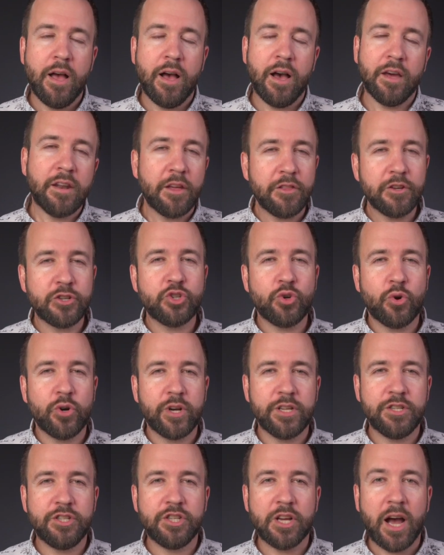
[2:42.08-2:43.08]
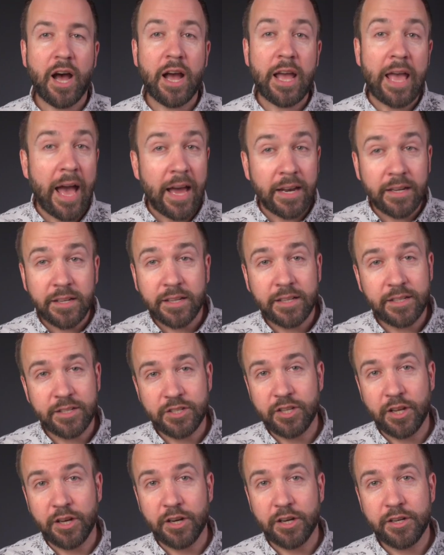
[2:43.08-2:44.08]
Another shortage I hadn't
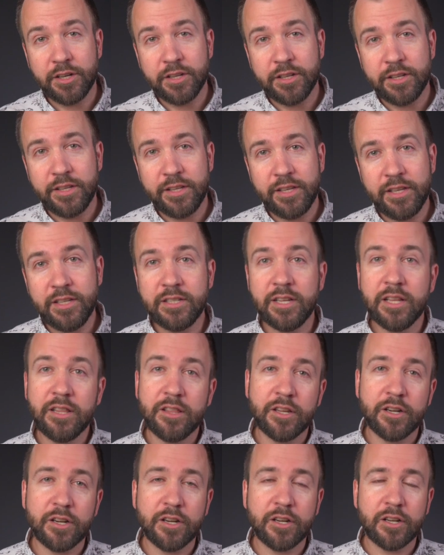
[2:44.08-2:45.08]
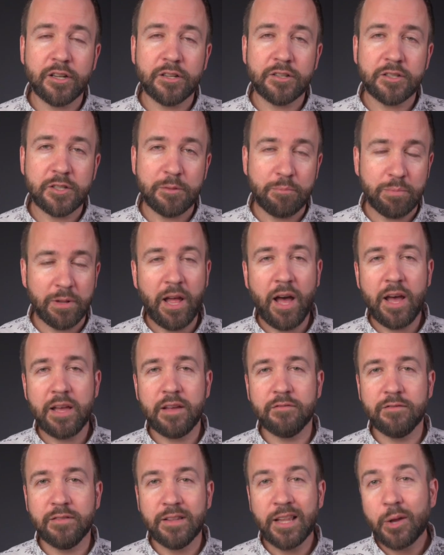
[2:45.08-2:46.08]
considered is in their supply
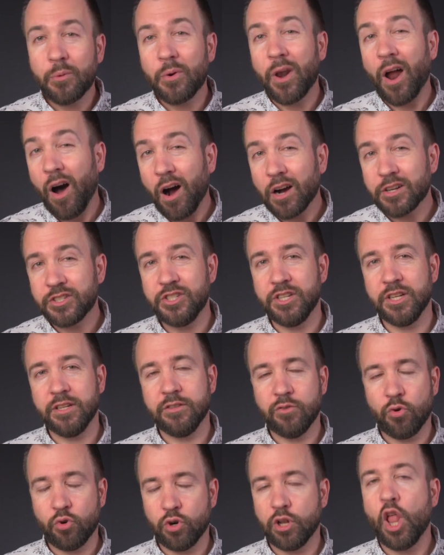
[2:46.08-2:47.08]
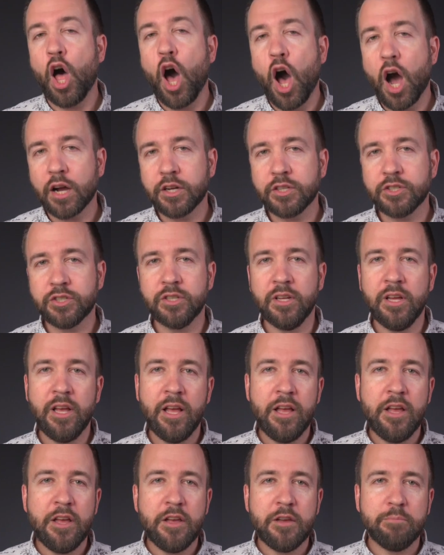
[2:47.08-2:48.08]
of liquid oxygen, or LOX,
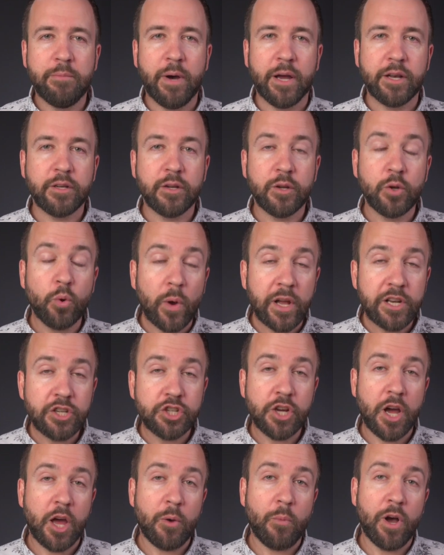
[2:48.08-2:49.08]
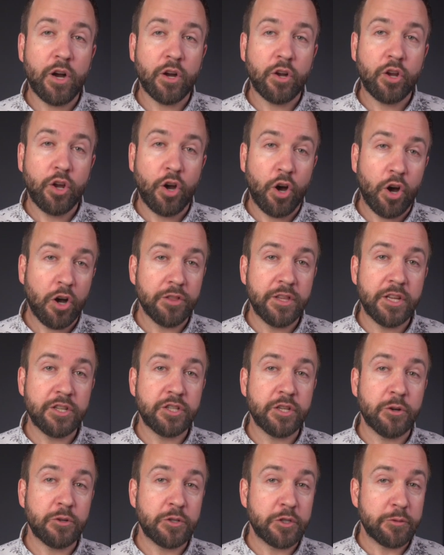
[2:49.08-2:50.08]
but Gwynne Shotwell called this
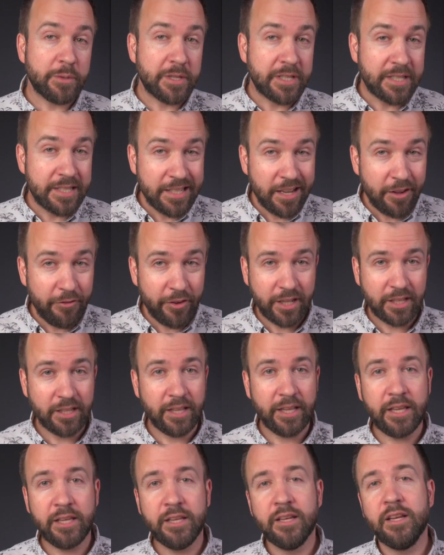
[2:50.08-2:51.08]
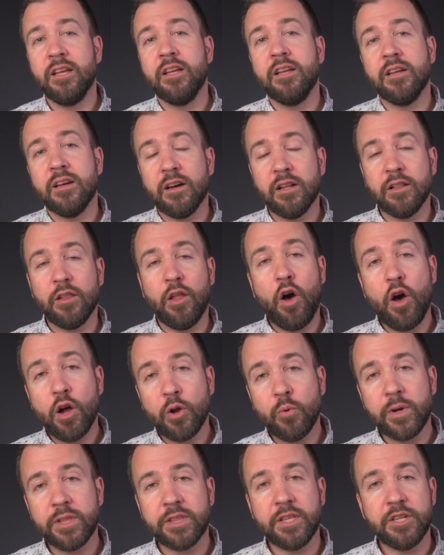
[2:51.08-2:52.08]
out specifically
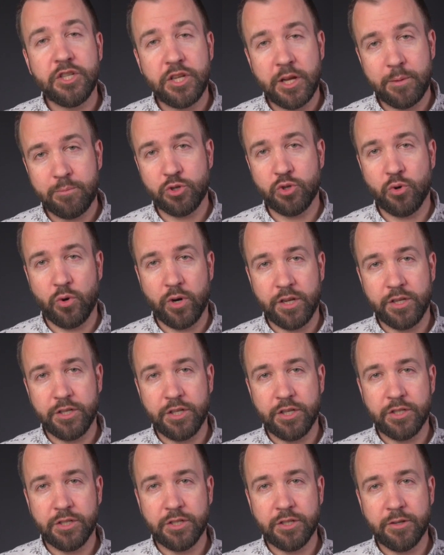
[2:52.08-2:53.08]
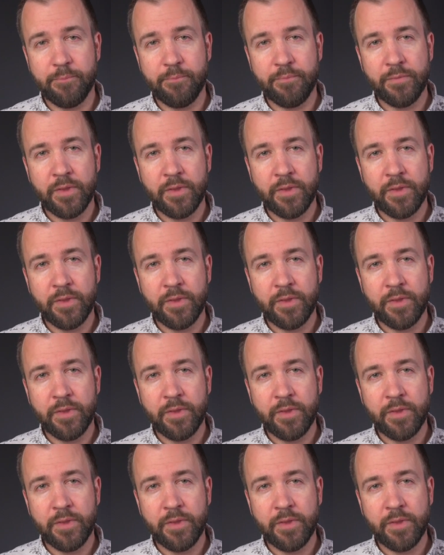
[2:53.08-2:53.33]
along with the chip shortages.